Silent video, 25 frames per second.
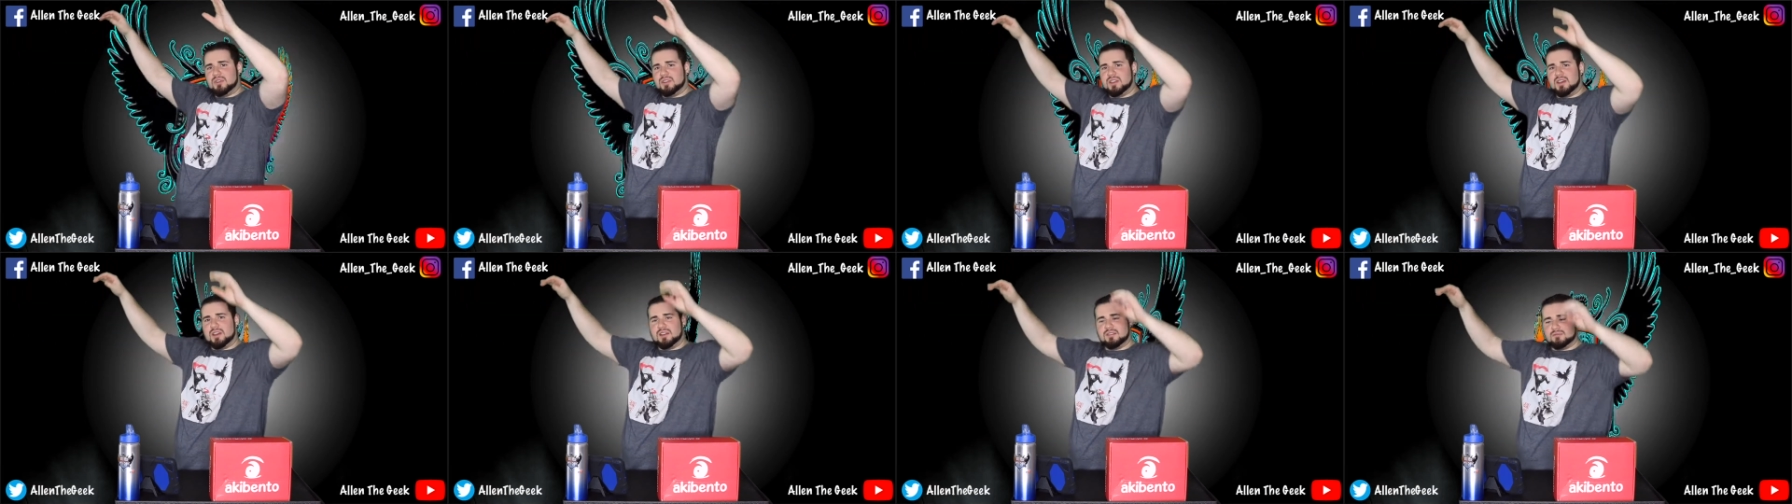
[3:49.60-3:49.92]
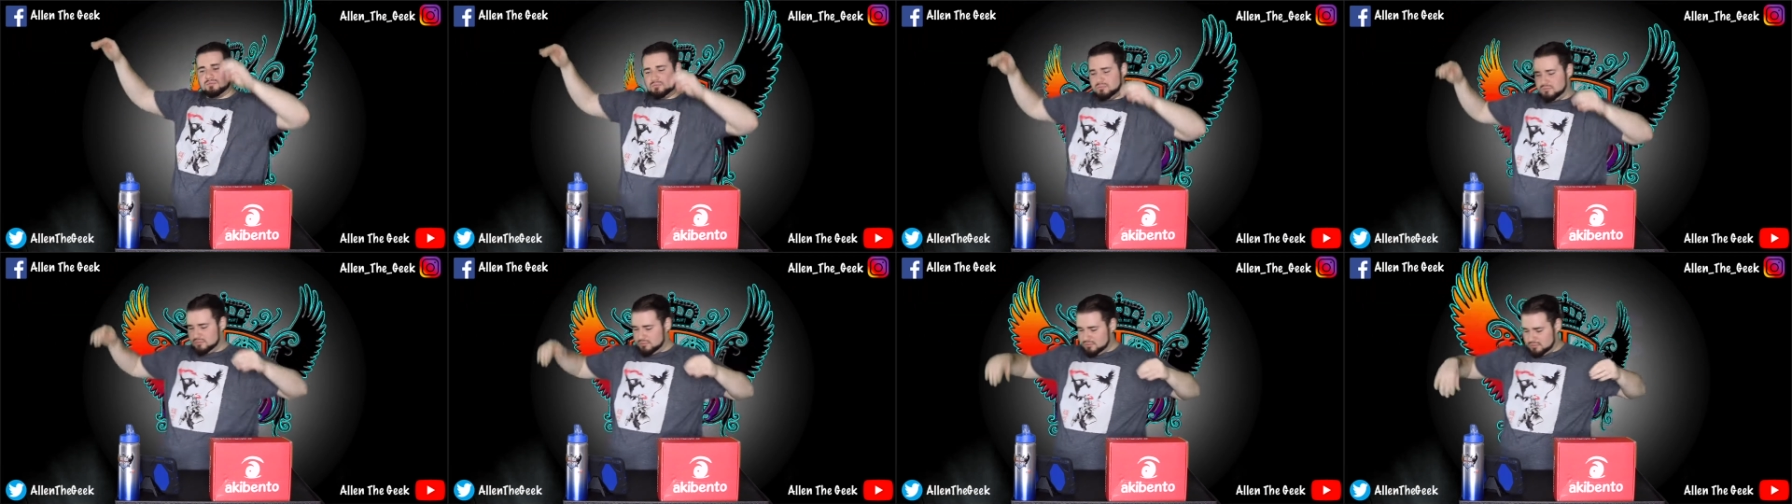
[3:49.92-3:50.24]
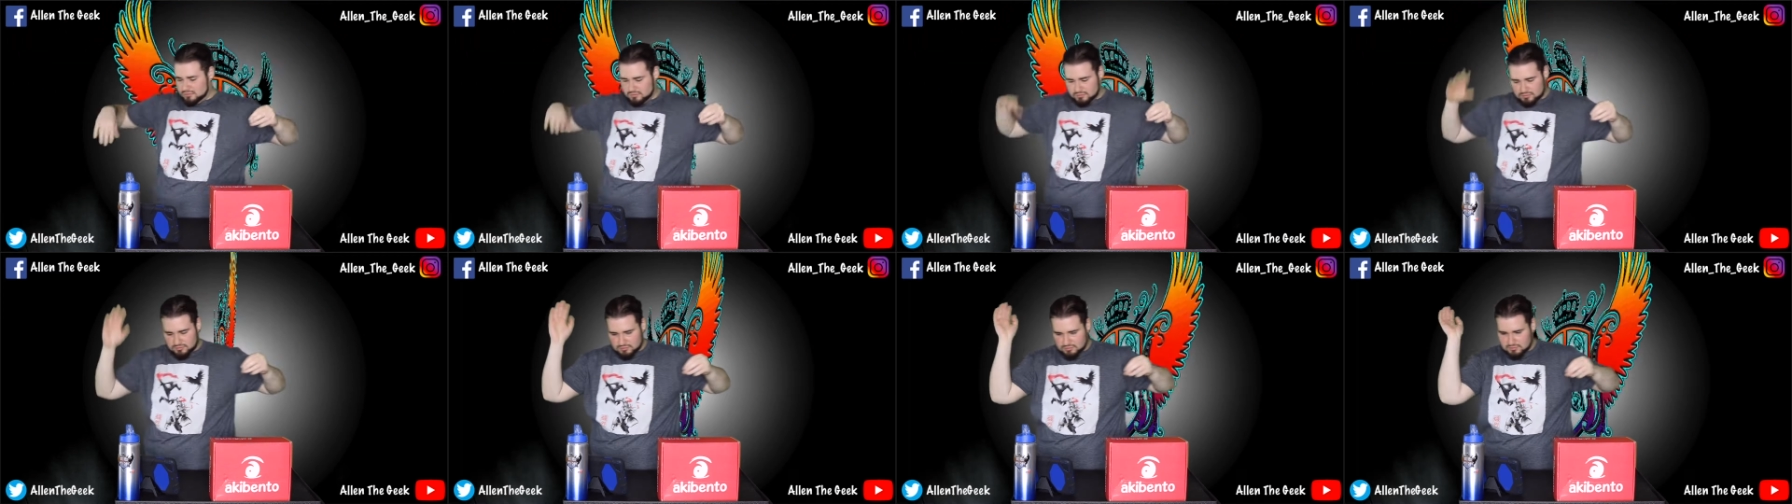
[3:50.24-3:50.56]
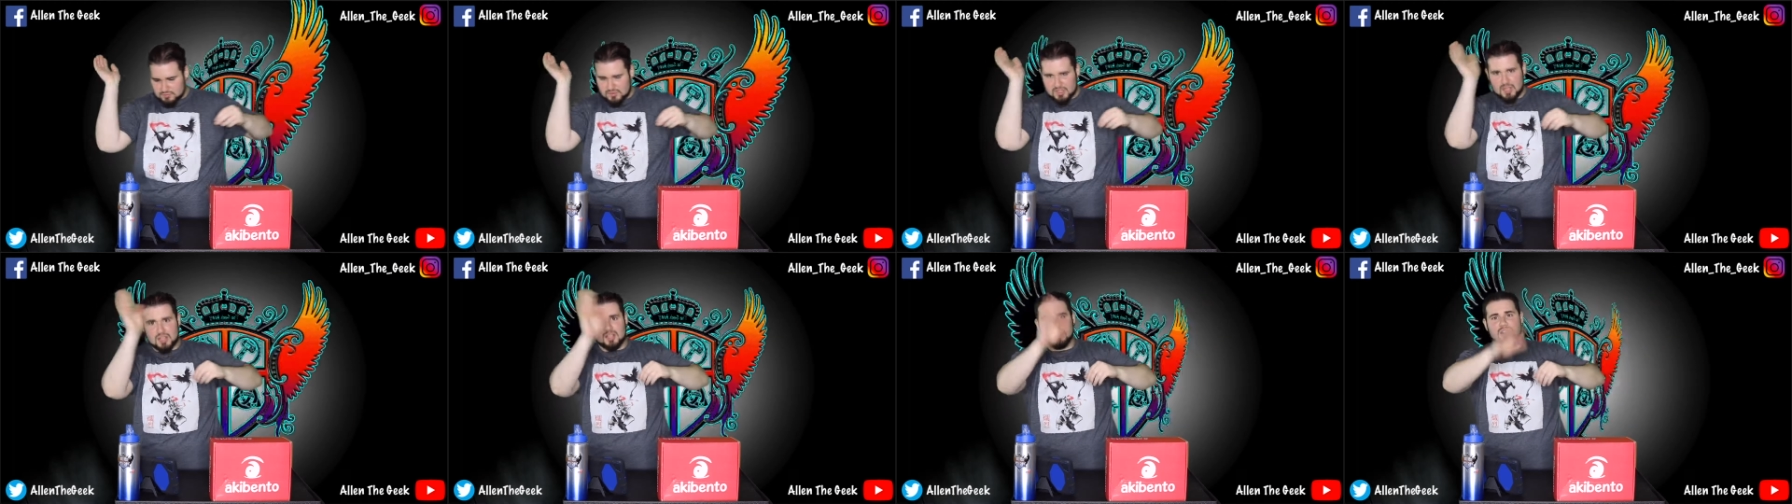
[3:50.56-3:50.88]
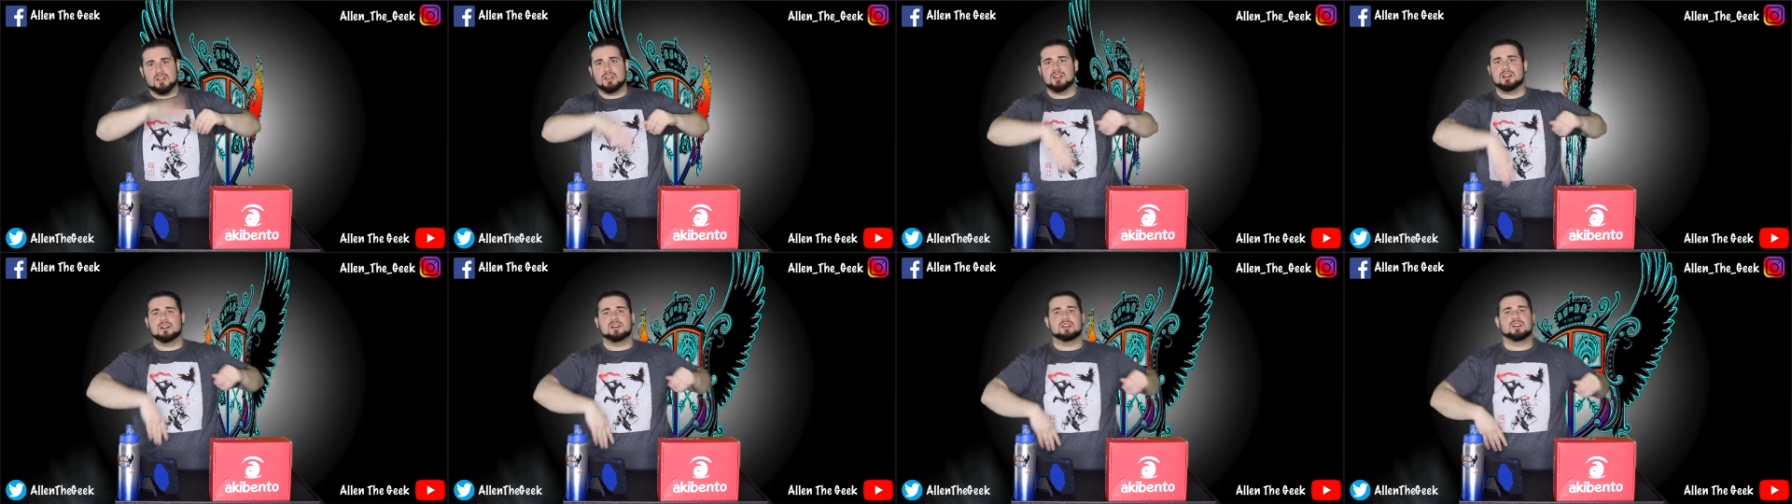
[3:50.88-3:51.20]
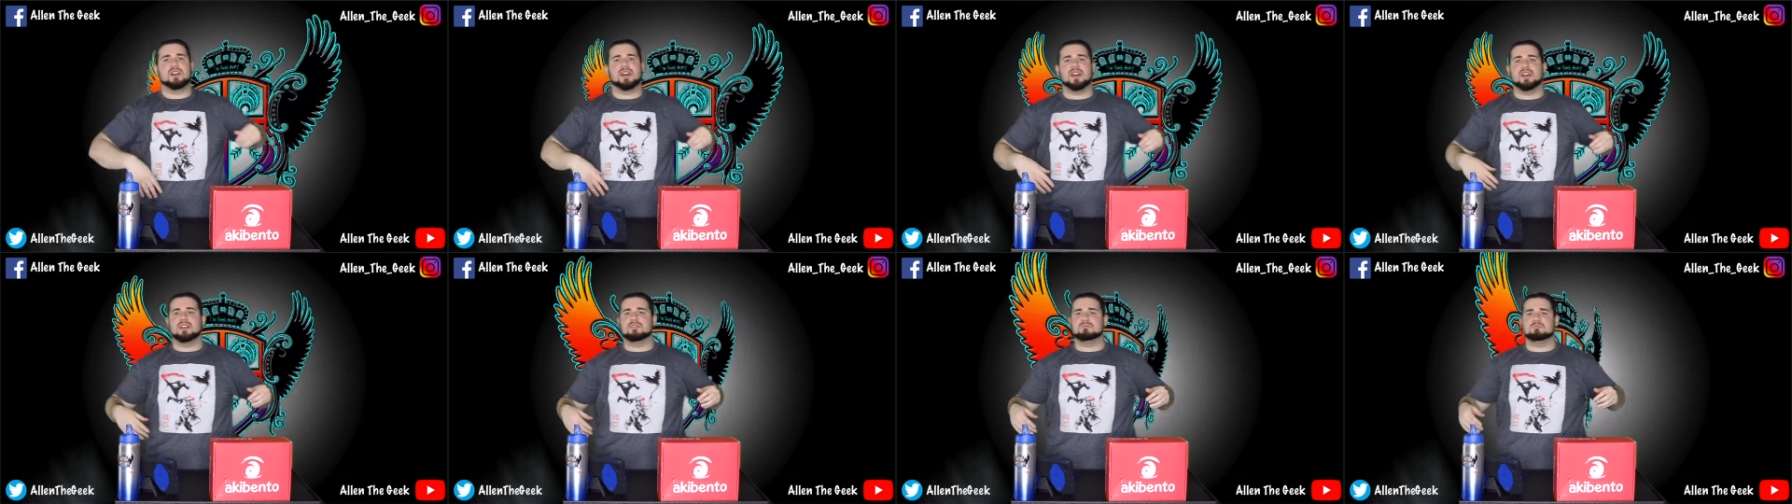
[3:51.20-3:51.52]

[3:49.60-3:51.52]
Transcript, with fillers: that. Okay,